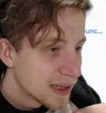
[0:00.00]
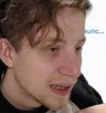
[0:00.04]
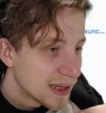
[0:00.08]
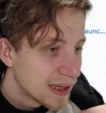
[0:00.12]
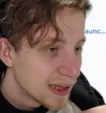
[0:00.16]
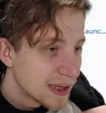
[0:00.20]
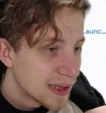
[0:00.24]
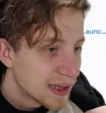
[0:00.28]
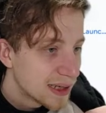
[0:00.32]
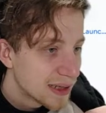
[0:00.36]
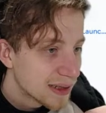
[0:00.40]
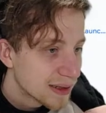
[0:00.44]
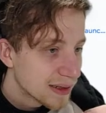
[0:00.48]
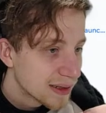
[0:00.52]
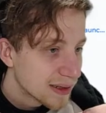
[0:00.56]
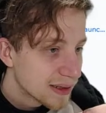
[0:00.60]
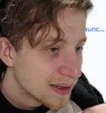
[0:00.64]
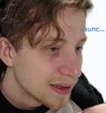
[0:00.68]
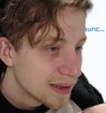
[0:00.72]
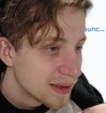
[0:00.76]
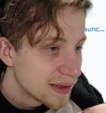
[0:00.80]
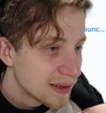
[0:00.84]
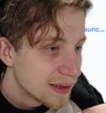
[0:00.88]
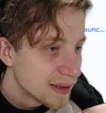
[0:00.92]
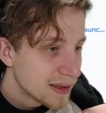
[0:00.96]

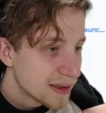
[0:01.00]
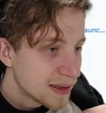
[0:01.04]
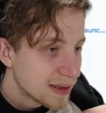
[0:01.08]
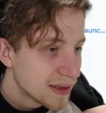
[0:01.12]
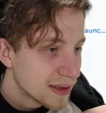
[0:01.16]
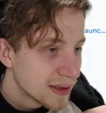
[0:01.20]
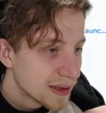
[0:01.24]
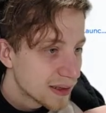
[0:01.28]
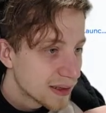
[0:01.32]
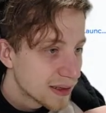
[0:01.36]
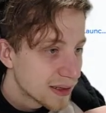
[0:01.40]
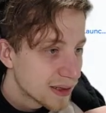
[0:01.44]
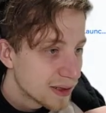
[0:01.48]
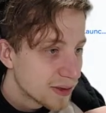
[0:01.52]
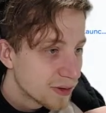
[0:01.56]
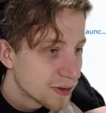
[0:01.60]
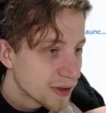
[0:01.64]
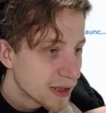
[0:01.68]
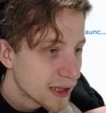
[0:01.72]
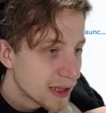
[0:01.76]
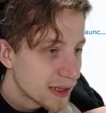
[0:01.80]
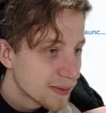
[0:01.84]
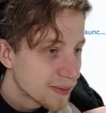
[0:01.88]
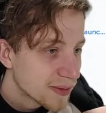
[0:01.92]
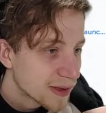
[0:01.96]
Da-da-da. Those
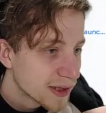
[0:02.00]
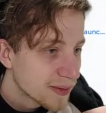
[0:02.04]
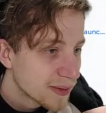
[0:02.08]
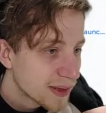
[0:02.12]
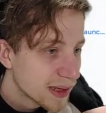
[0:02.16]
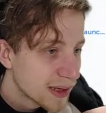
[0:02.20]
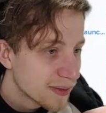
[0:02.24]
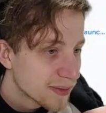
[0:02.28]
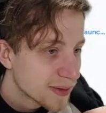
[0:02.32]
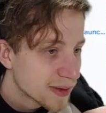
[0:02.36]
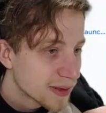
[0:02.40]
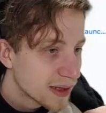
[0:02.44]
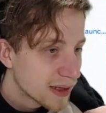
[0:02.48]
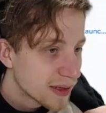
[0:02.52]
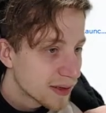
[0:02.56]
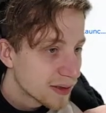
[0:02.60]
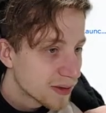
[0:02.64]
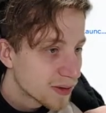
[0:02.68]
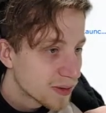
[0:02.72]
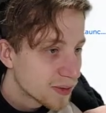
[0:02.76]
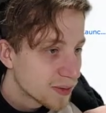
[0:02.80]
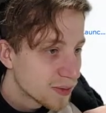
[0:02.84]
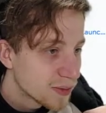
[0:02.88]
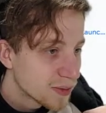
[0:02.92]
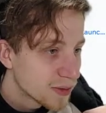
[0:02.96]
games sometimes tell the
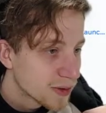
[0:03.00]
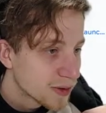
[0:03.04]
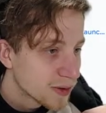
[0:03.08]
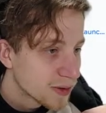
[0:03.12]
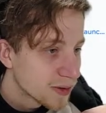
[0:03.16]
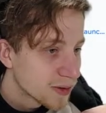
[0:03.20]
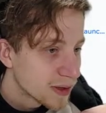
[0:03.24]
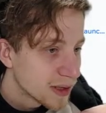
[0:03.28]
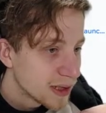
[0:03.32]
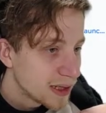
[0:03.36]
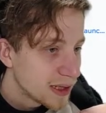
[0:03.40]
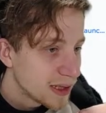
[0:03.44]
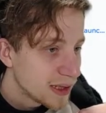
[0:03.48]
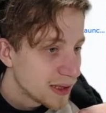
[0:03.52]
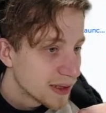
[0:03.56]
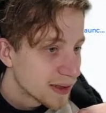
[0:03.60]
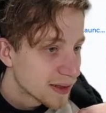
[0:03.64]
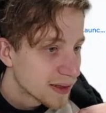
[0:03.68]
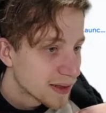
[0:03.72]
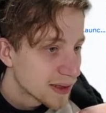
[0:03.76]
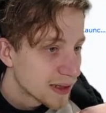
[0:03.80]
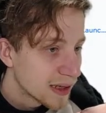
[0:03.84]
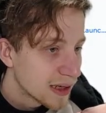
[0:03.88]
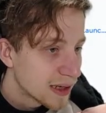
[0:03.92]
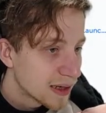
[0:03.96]
cool
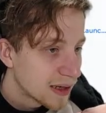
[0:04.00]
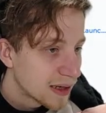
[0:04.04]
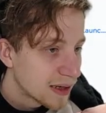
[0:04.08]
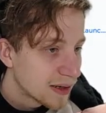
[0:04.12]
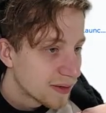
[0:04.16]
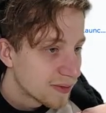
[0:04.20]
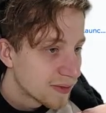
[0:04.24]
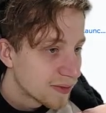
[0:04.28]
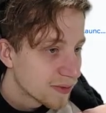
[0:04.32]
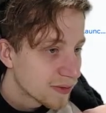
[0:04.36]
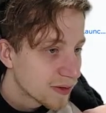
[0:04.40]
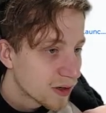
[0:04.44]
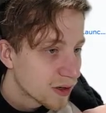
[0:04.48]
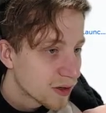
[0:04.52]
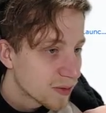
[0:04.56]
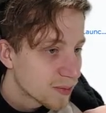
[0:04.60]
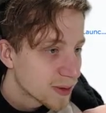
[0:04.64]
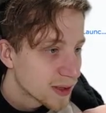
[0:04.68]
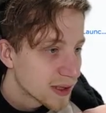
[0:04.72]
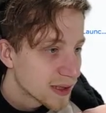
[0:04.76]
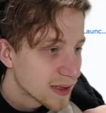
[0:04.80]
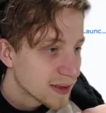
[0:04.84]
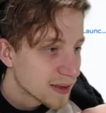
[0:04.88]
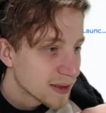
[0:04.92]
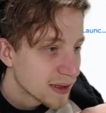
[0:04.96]
stories with
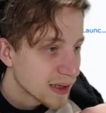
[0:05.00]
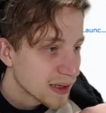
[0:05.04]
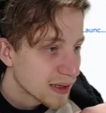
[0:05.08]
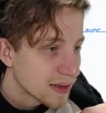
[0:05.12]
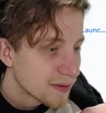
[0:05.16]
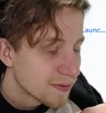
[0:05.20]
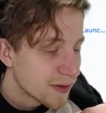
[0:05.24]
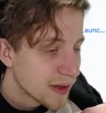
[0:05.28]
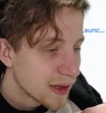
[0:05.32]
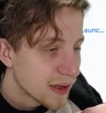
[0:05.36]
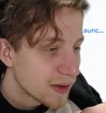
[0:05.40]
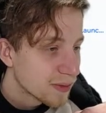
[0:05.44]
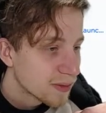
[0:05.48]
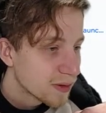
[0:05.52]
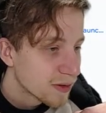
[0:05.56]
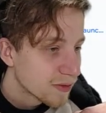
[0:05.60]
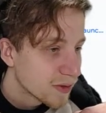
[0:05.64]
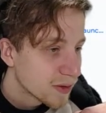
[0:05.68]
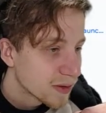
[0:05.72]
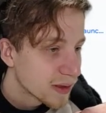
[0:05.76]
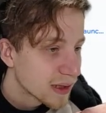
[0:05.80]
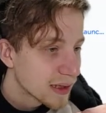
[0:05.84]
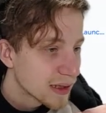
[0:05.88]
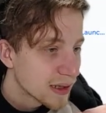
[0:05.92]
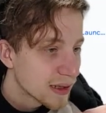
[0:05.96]
corpses, like Fallout or
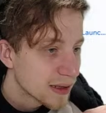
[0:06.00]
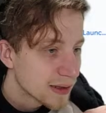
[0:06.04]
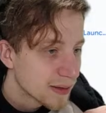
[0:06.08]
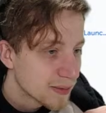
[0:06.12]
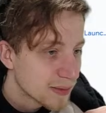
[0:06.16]
Walking Dead.